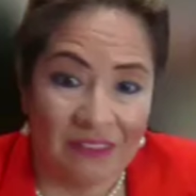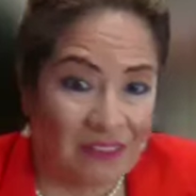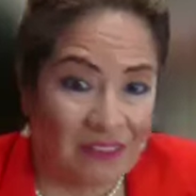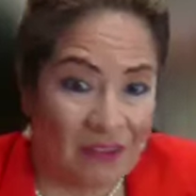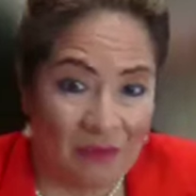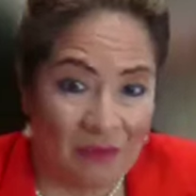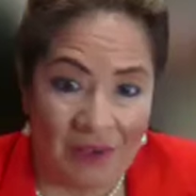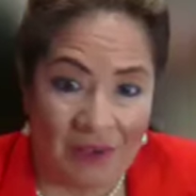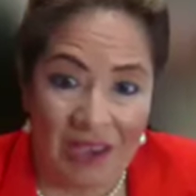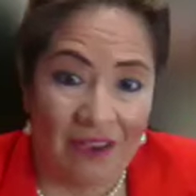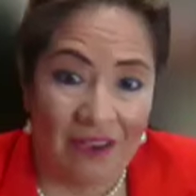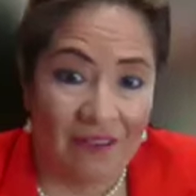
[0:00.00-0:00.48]

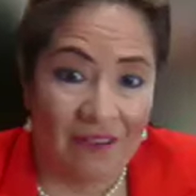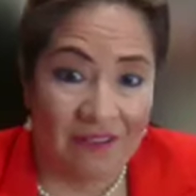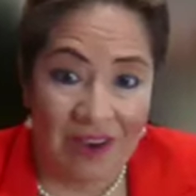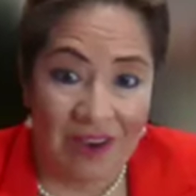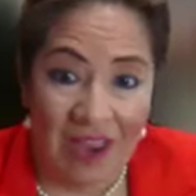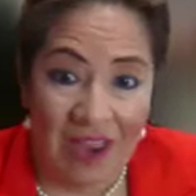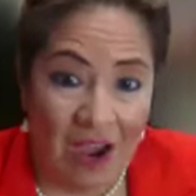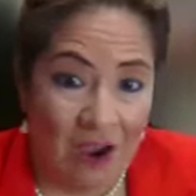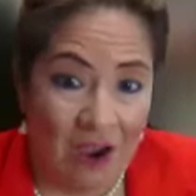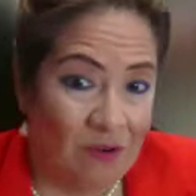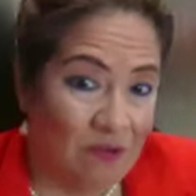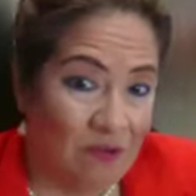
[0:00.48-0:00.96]
that we have
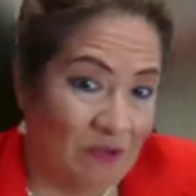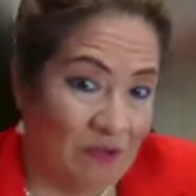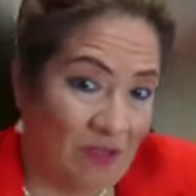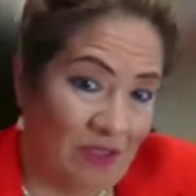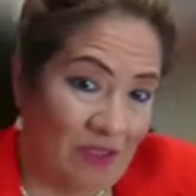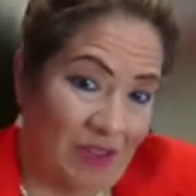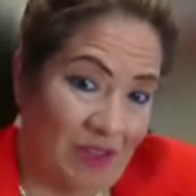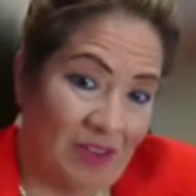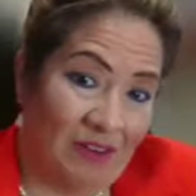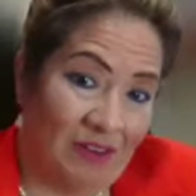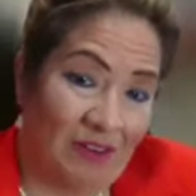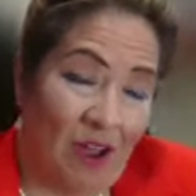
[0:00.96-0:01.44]
now,
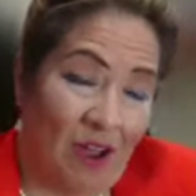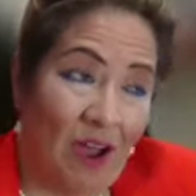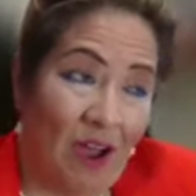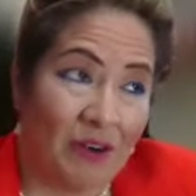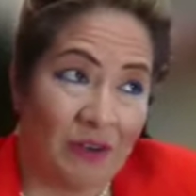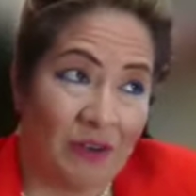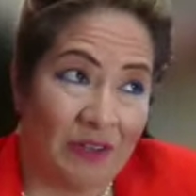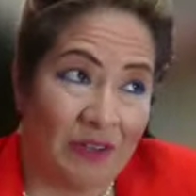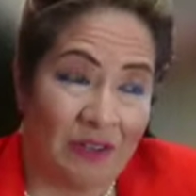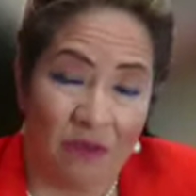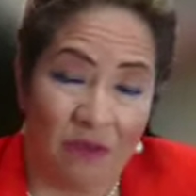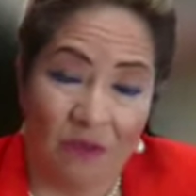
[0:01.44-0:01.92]
and
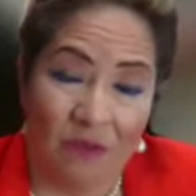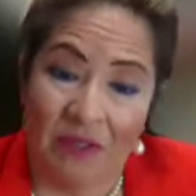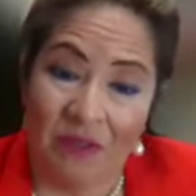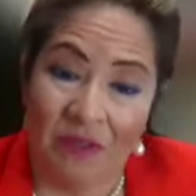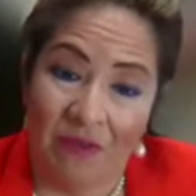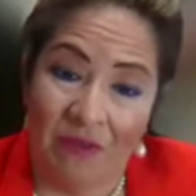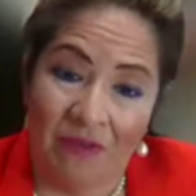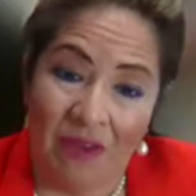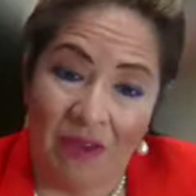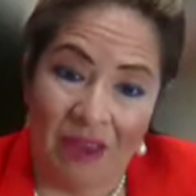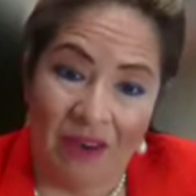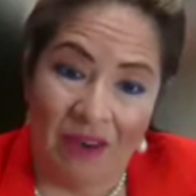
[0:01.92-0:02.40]
honoring the ones
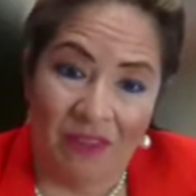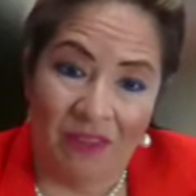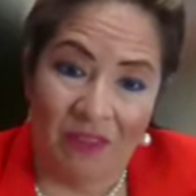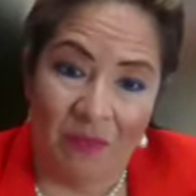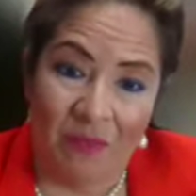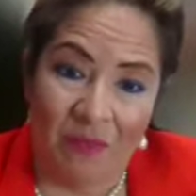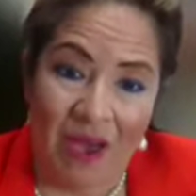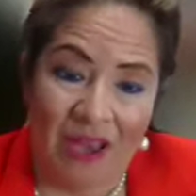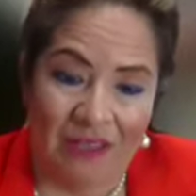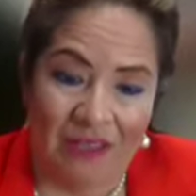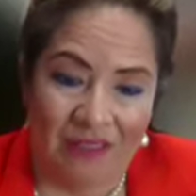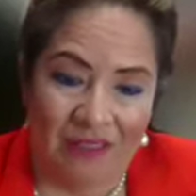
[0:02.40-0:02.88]
we've had in the
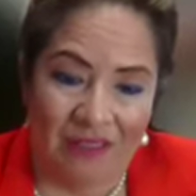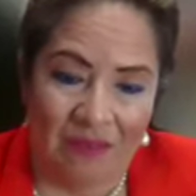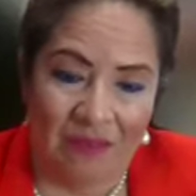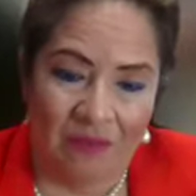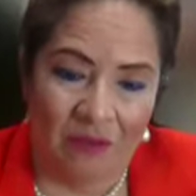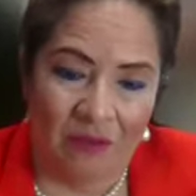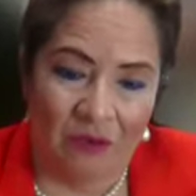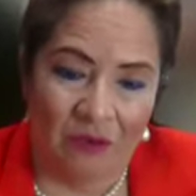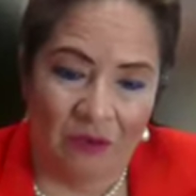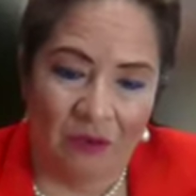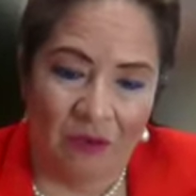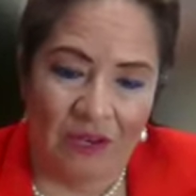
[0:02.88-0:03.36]
past,
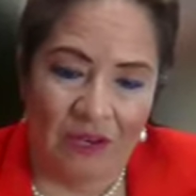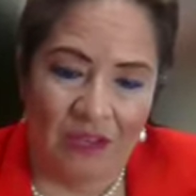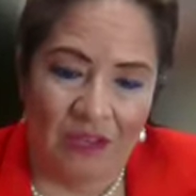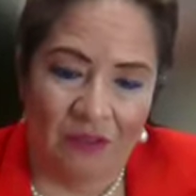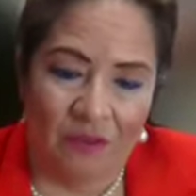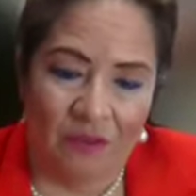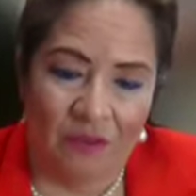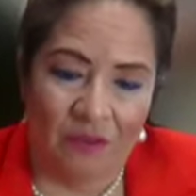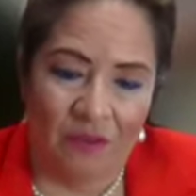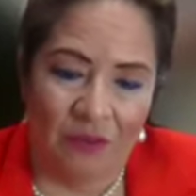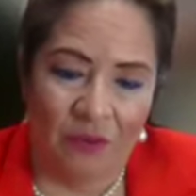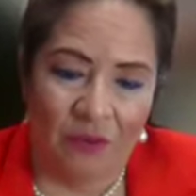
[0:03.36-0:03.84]
and creating
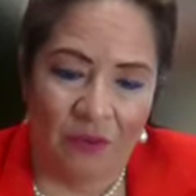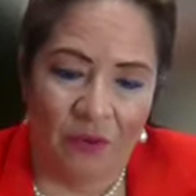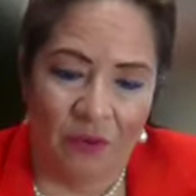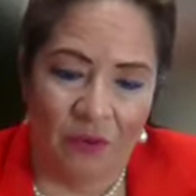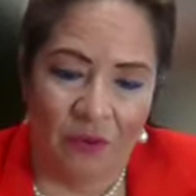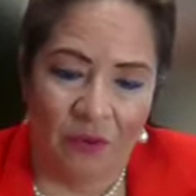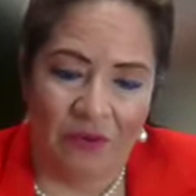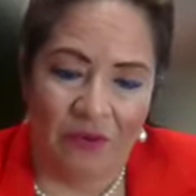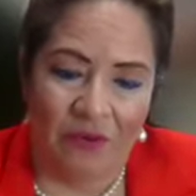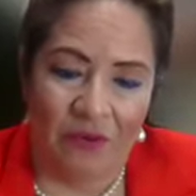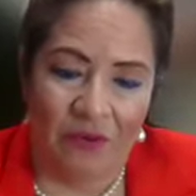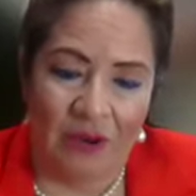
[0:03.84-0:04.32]
the future
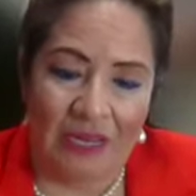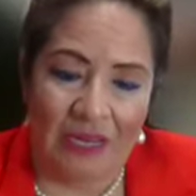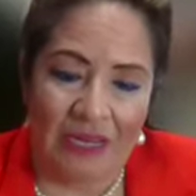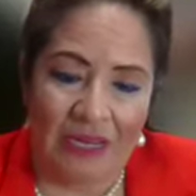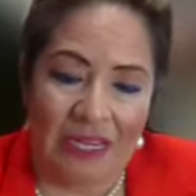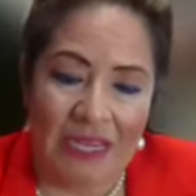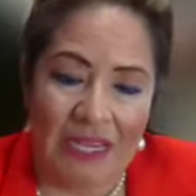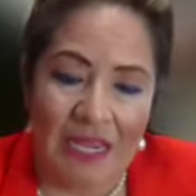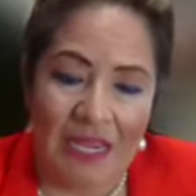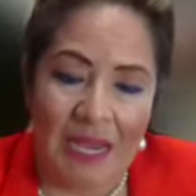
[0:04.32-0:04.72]
ones, right?